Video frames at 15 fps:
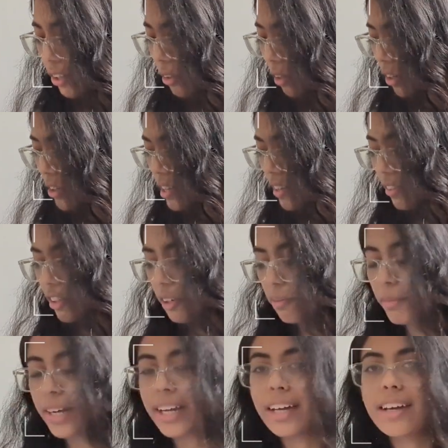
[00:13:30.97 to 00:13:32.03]
Also, I've
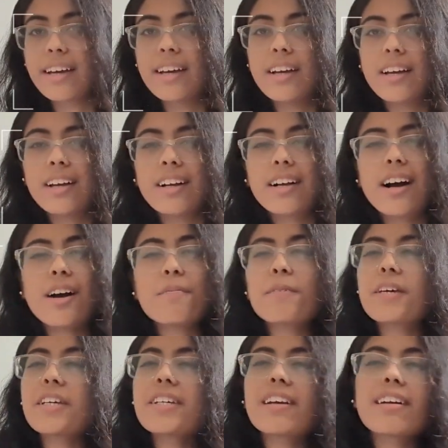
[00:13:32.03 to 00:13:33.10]
got my
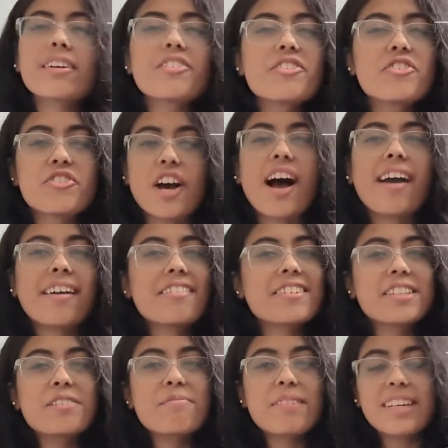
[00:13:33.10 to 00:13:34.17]
calming chai
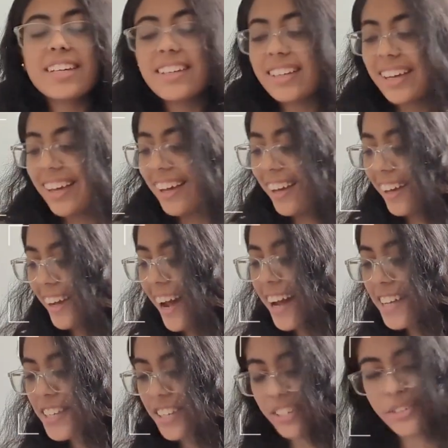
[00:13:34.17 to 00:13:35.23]
with me
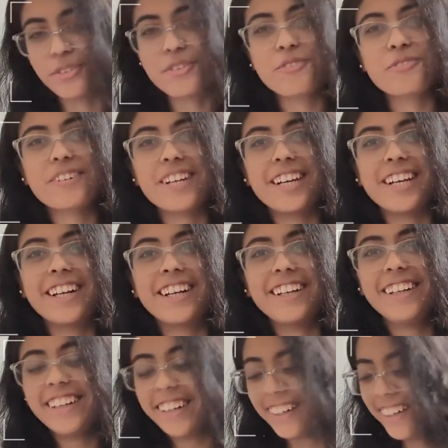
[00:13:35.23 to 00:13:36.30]
as usual.
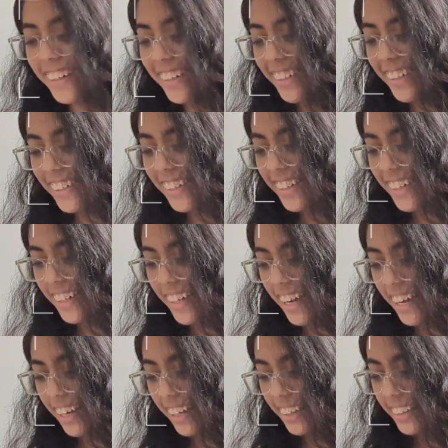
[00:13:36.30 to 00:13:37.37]

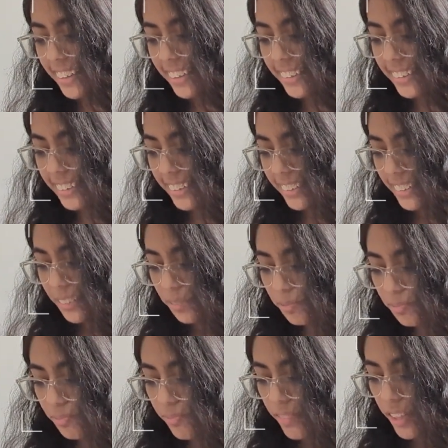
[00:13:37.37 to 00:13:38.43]
And
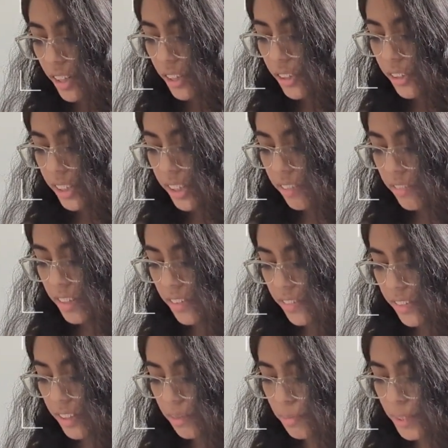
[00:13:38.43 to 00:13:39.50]
today we
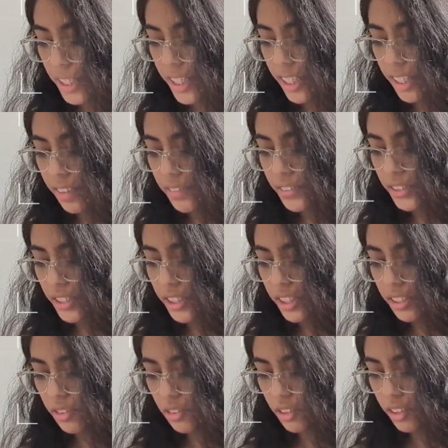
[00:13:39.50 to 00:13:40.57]
will be
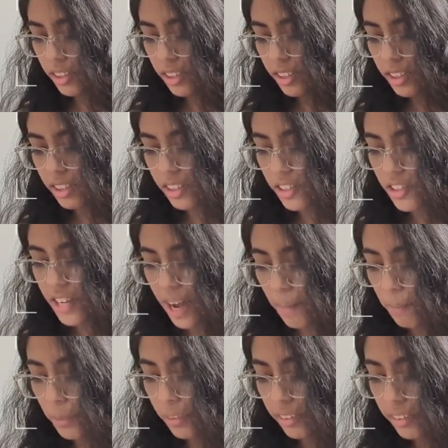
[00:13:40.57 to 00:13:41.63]
working on the
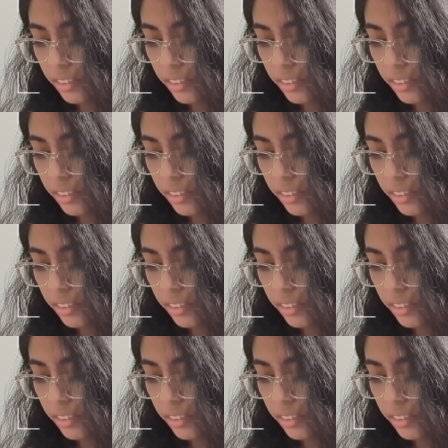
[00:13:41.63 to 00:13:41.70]
chapter.